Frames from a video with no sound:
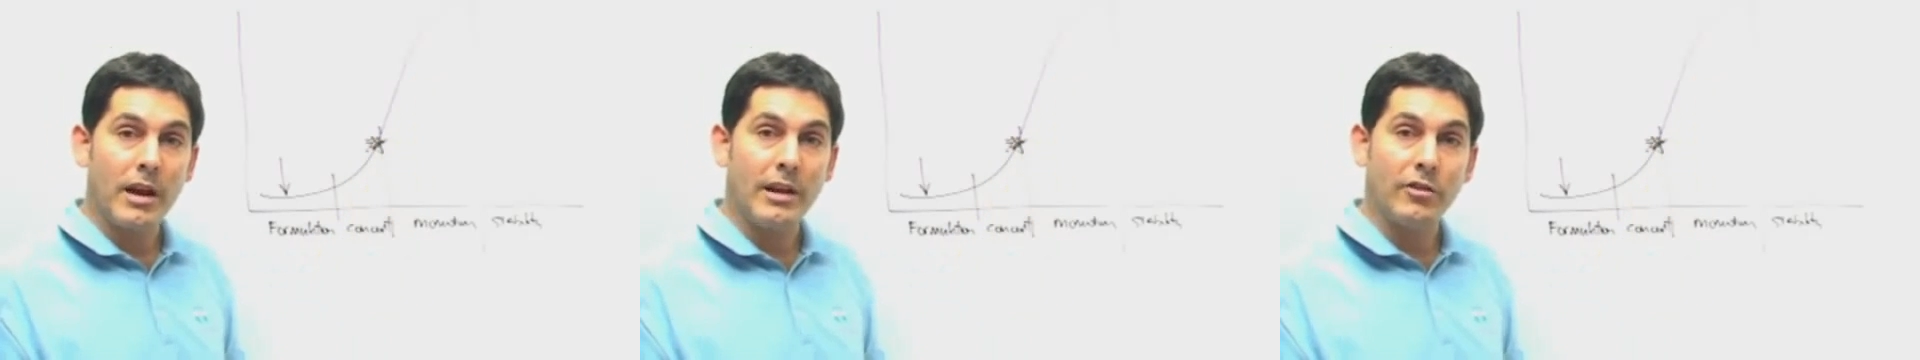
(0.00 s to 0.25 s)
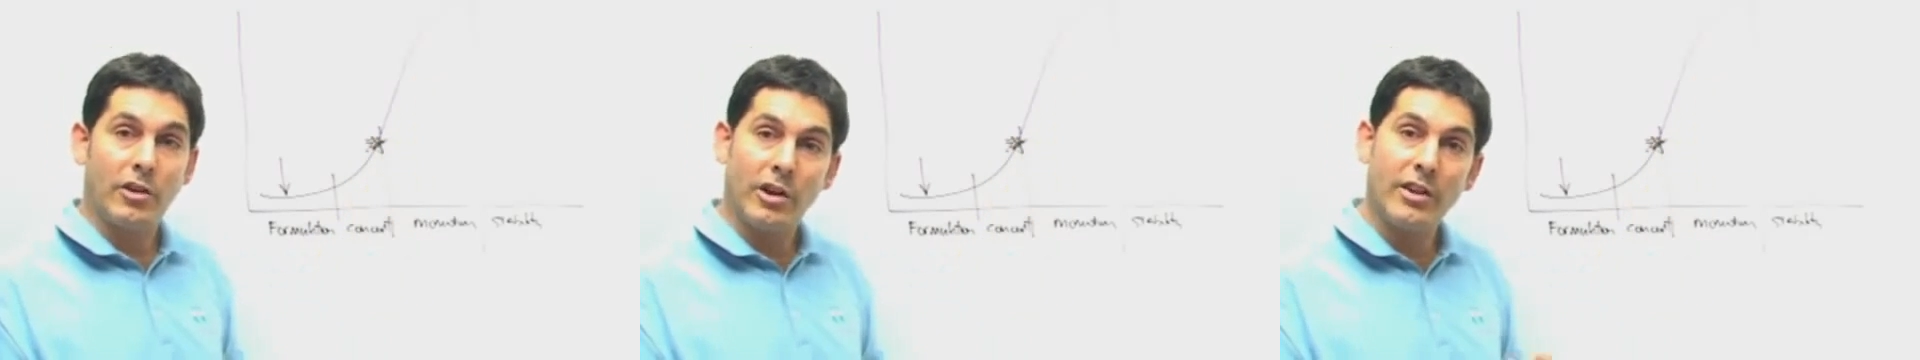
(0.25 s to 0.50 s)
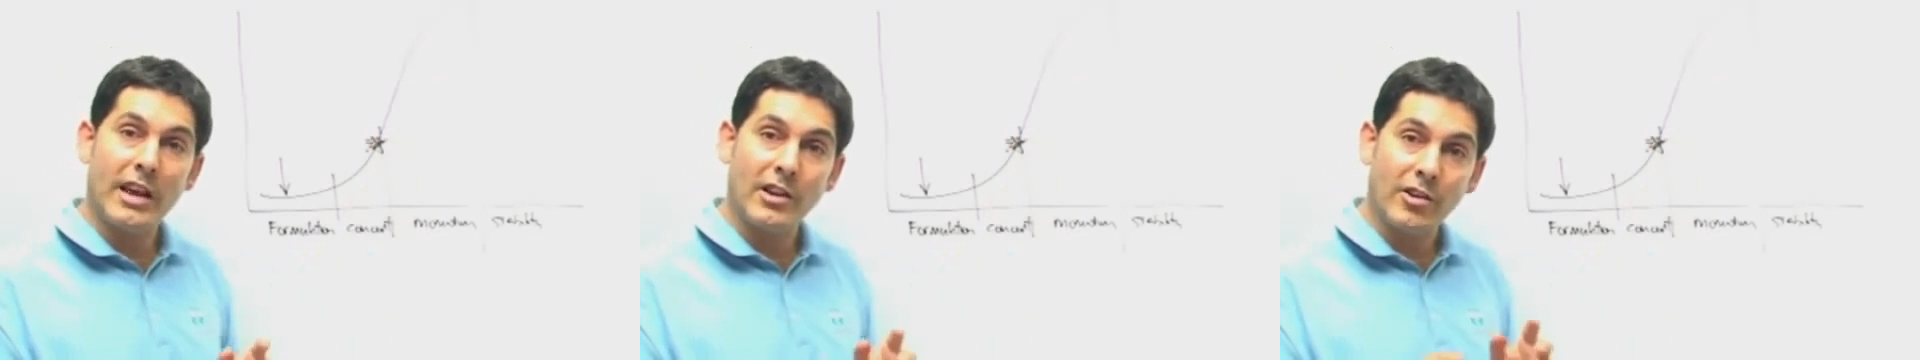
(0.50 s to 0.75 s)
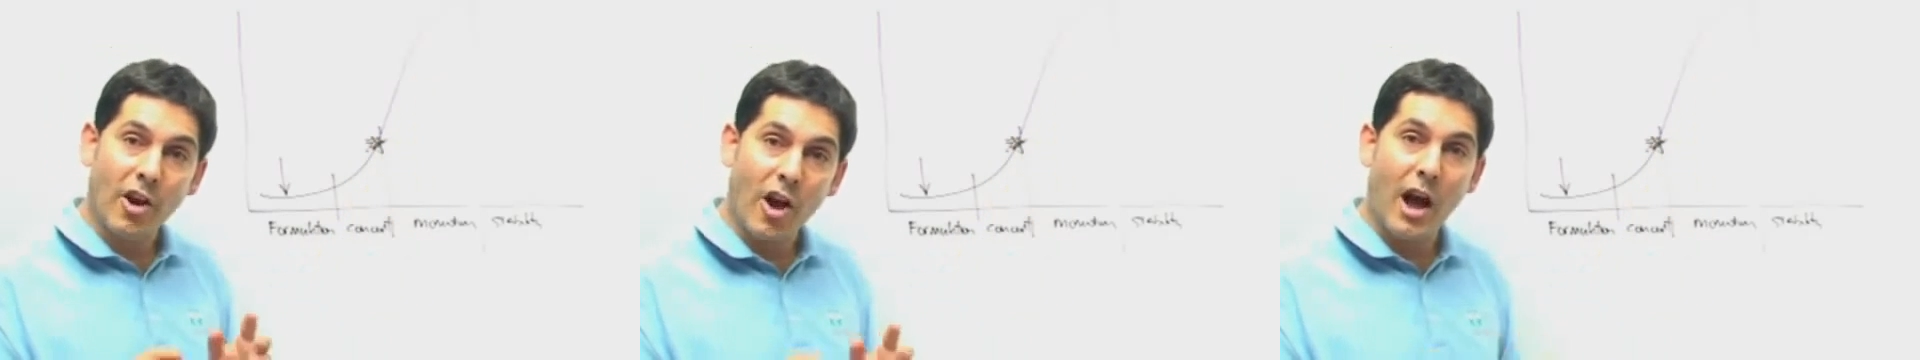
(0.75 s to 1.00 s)
It's going to
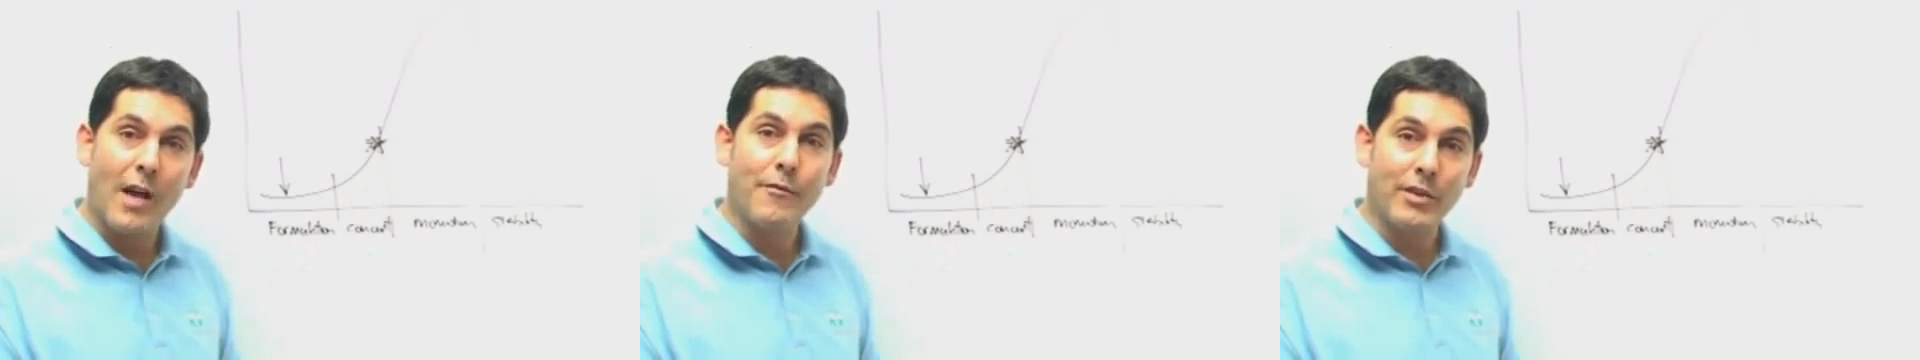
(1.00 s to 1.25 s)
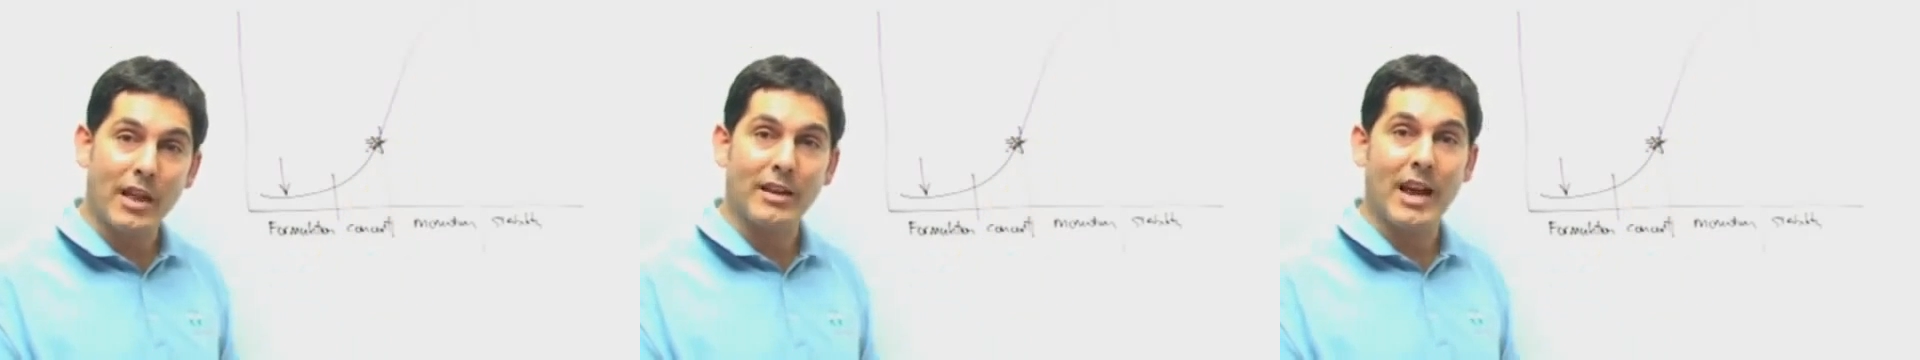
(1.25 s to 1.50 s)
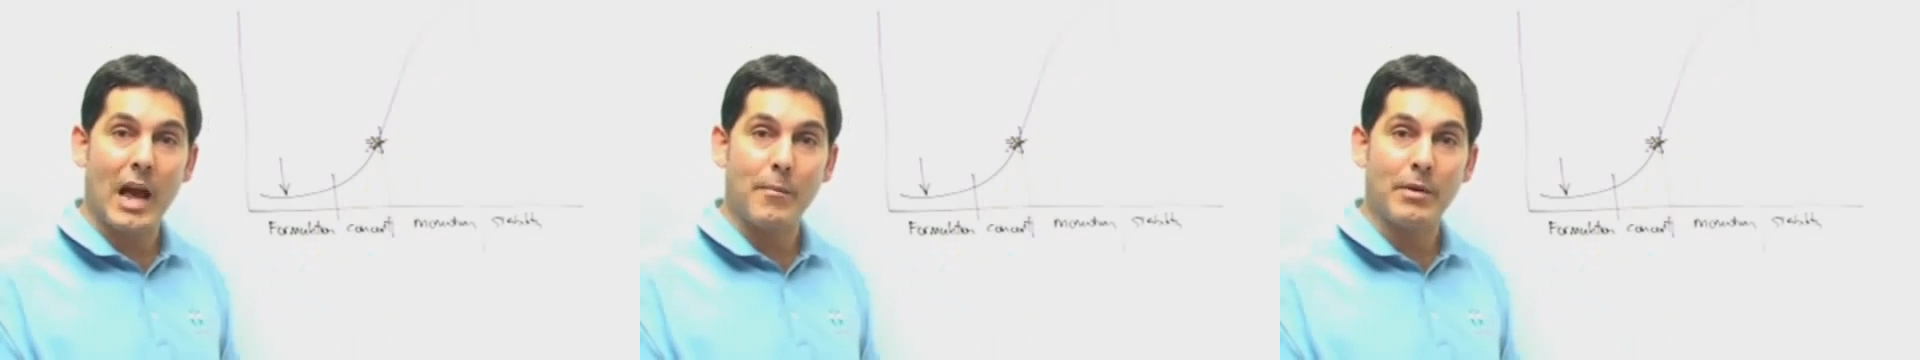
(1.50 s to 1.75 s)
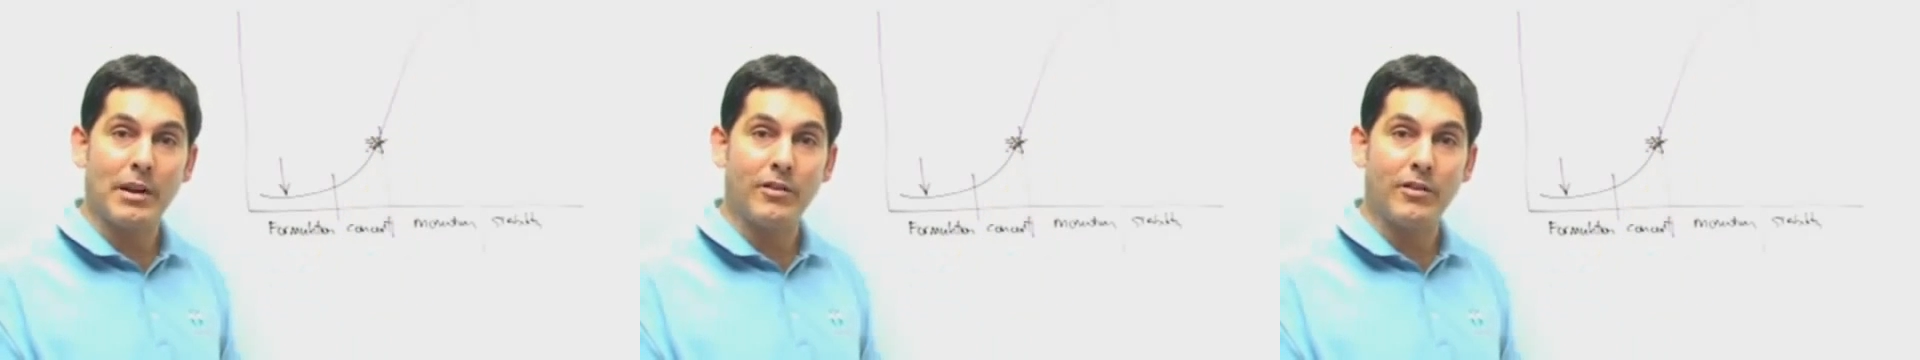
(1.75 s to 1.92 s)
take time for that to happen.